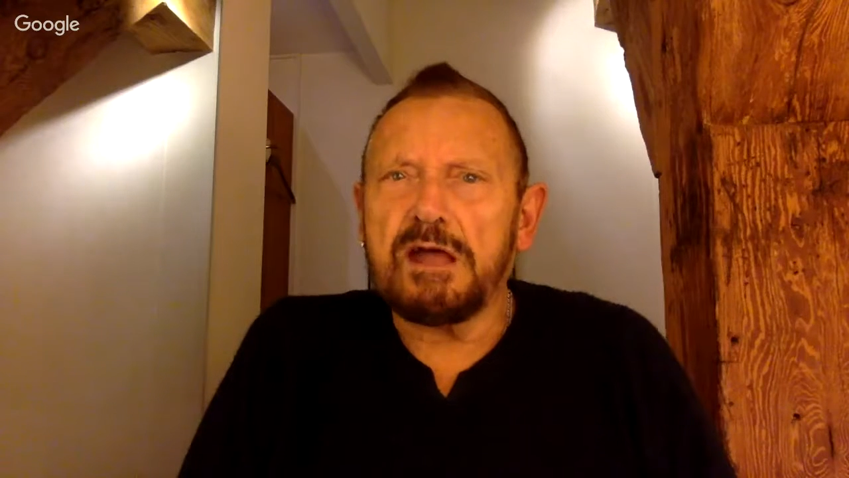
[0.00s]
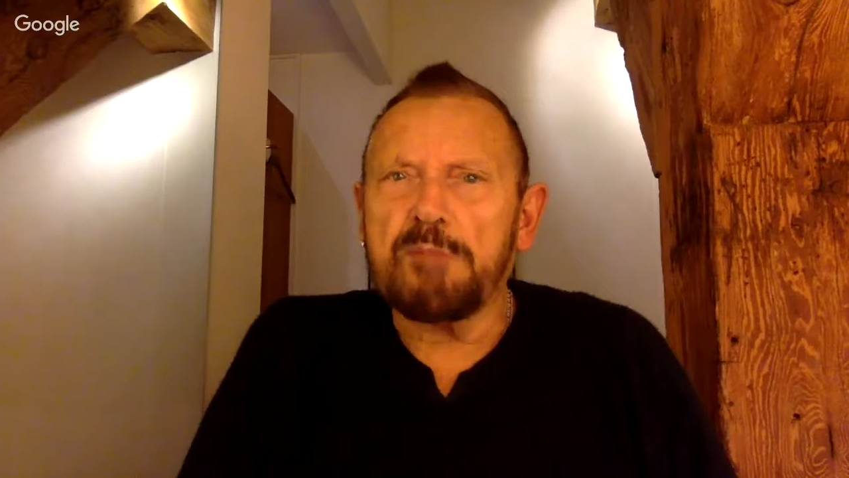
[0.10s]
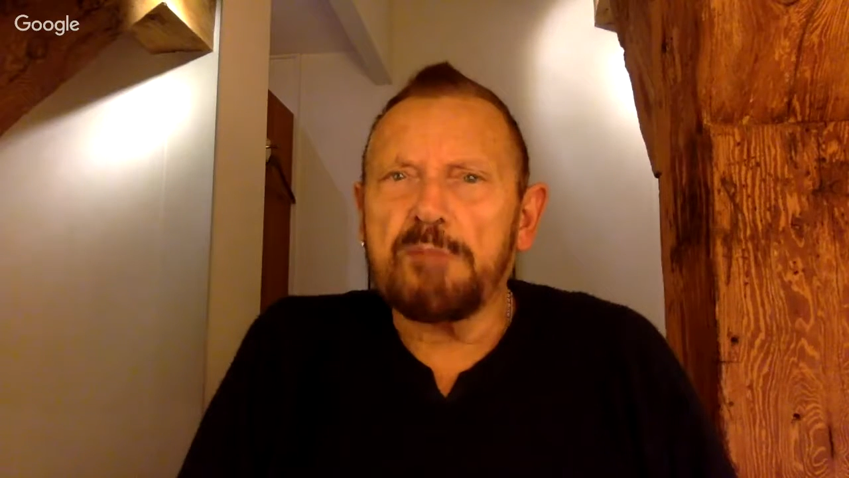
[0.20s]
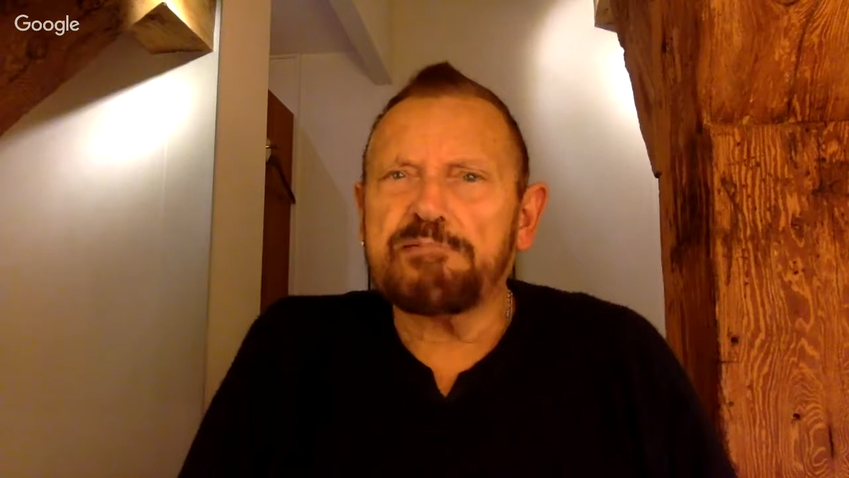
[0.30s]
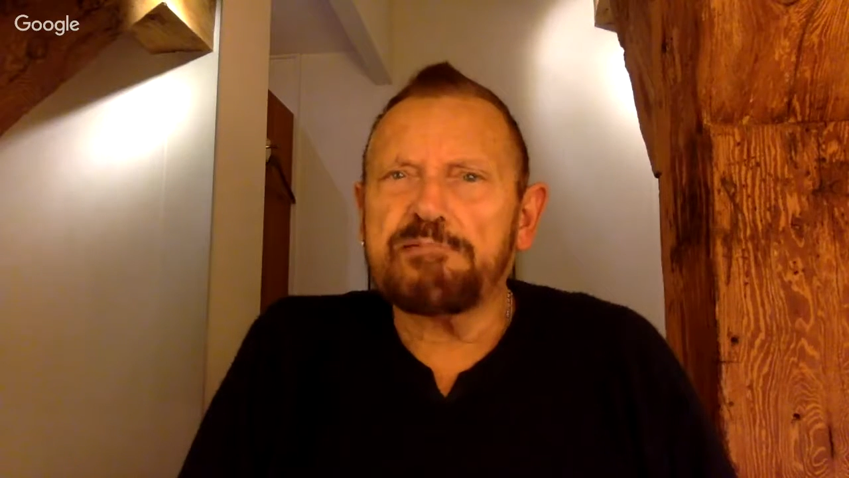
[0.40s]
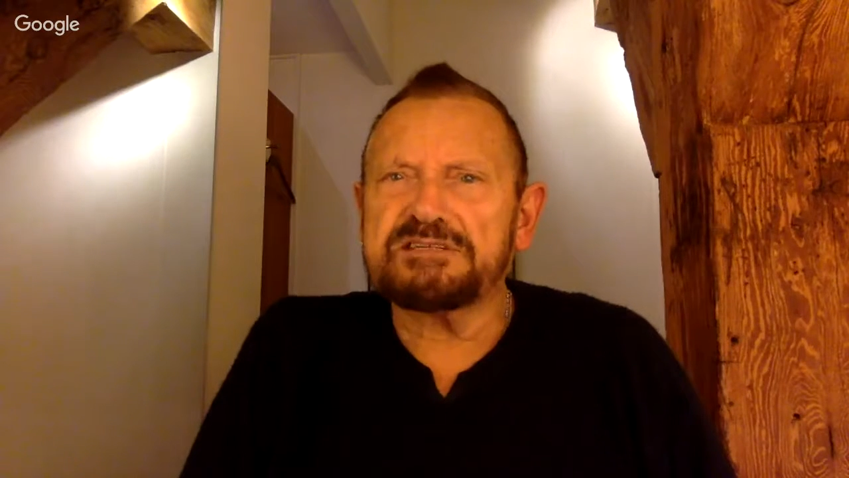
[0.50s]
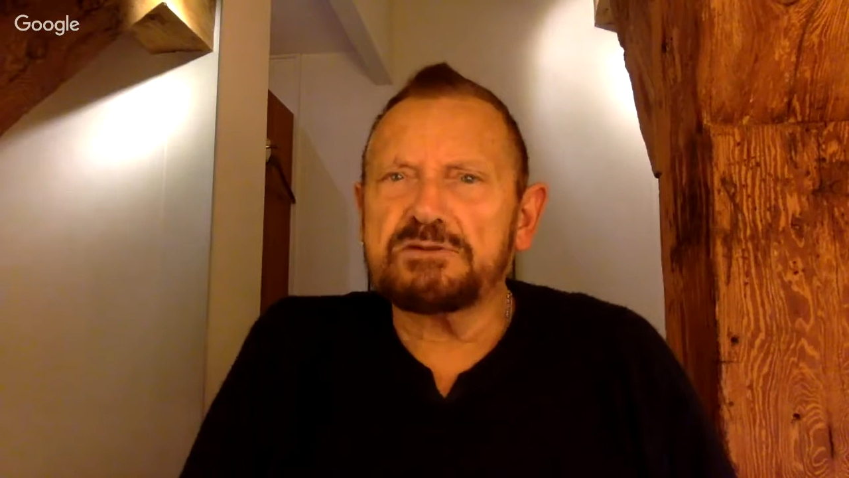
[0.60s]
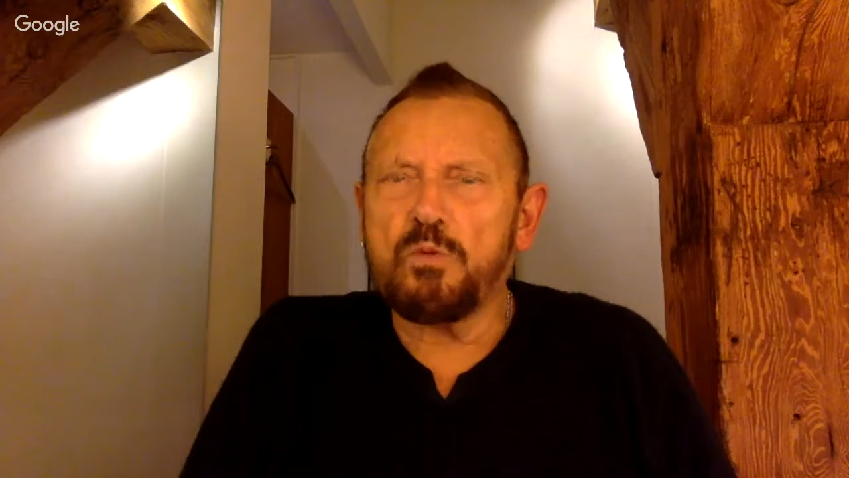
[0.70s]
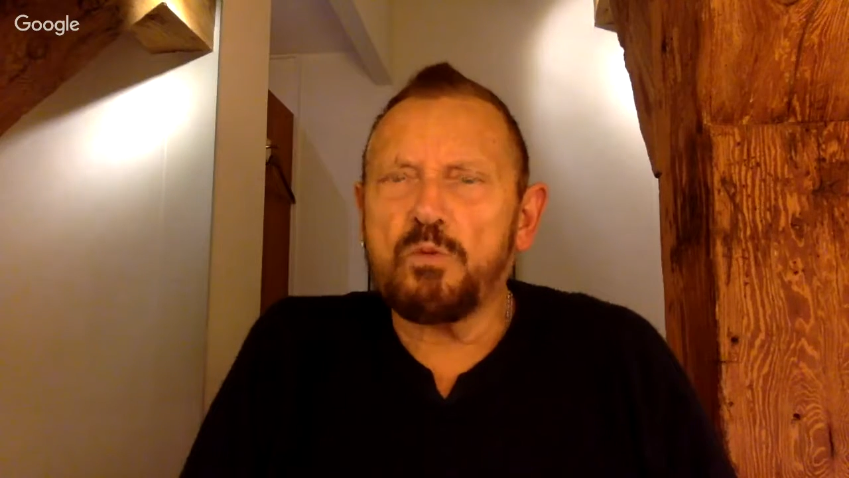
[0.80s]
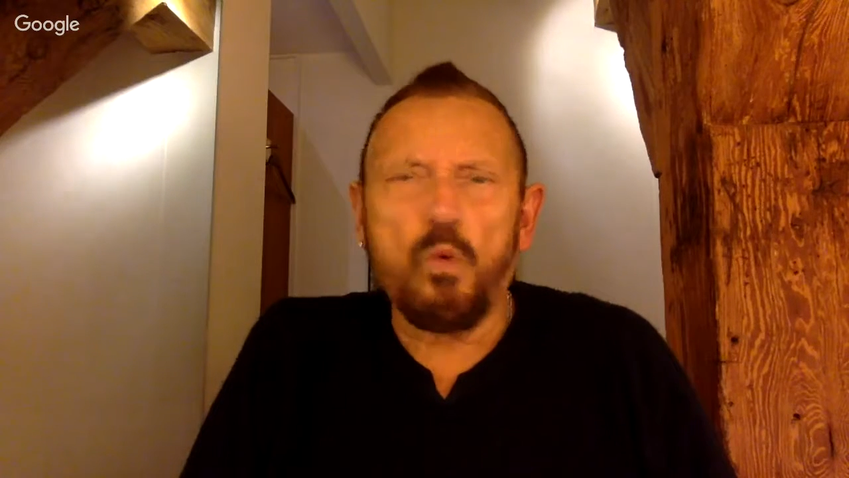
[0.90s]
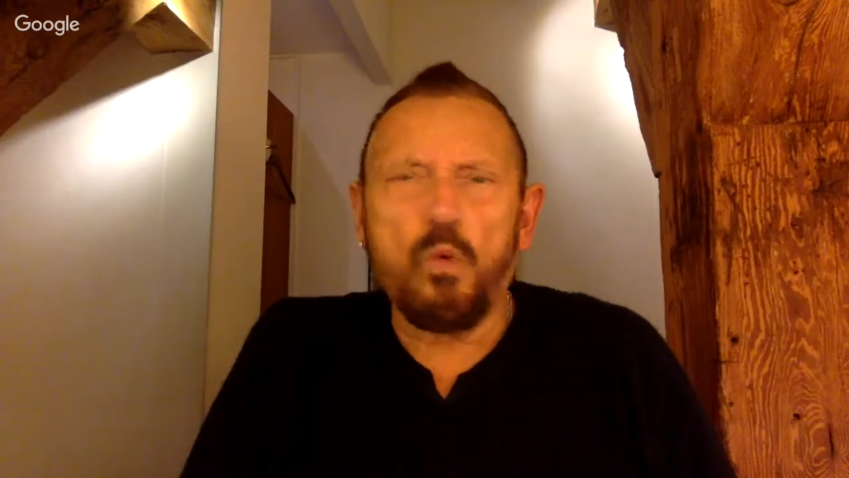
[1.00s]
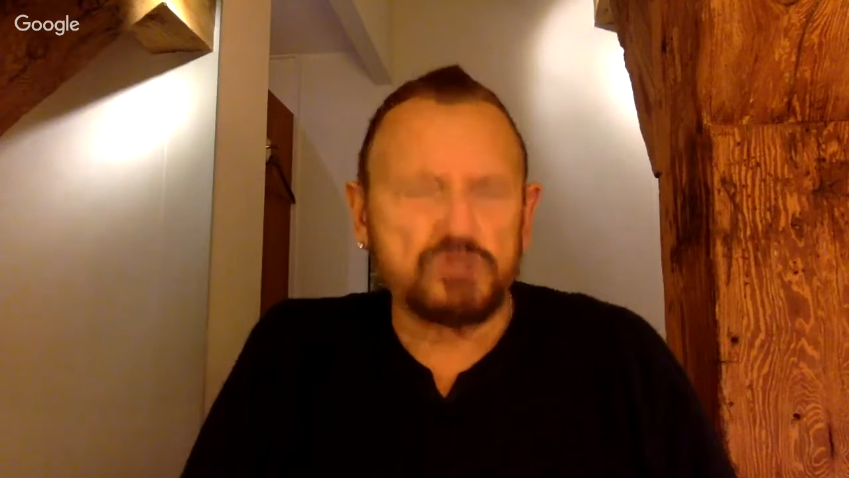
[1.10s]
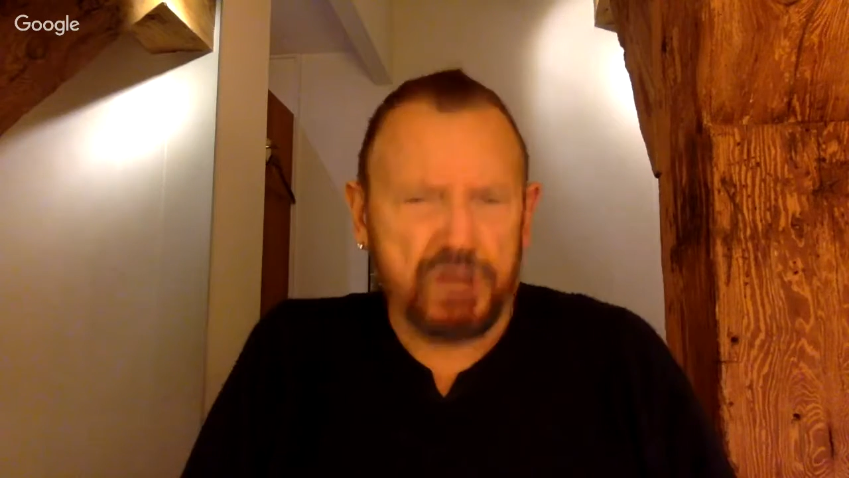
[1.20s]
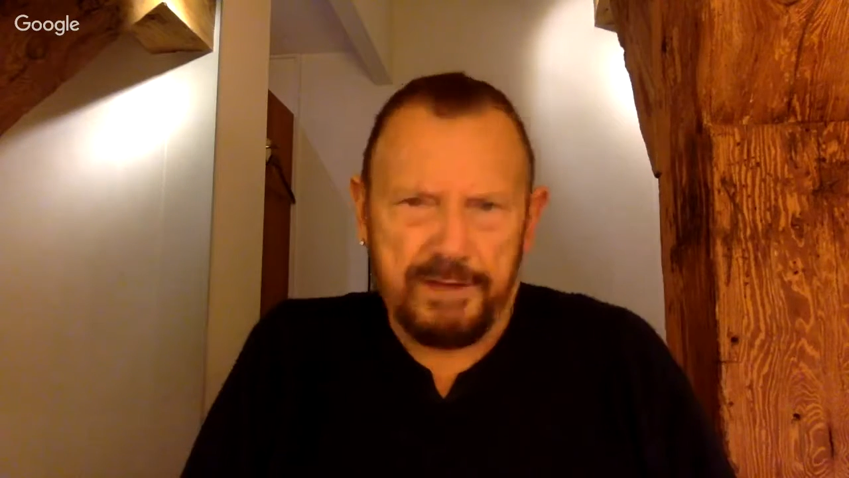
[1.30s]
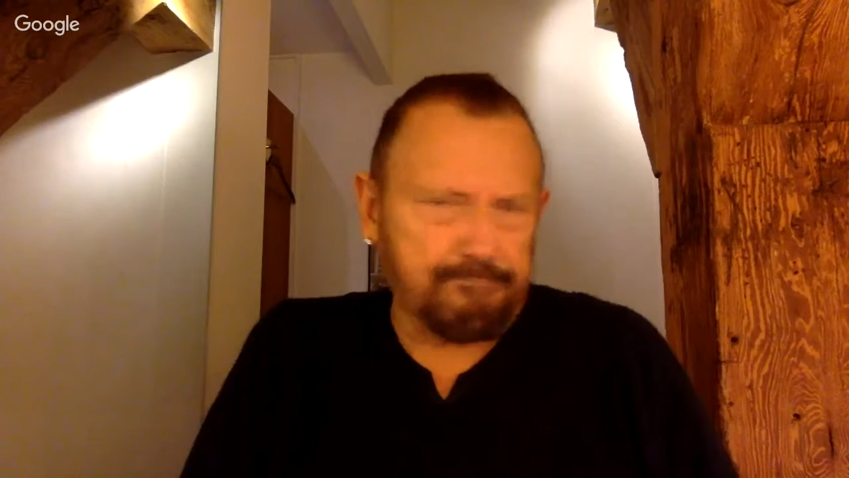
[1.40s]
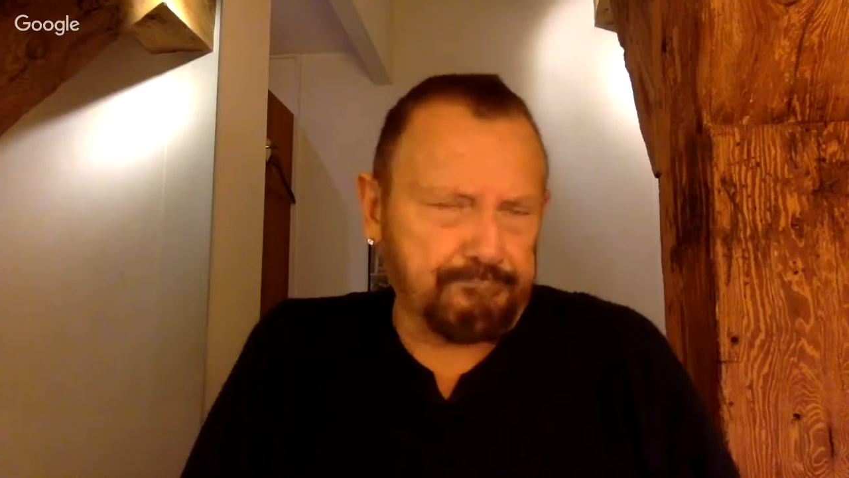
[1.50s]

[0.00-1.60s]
a prison warder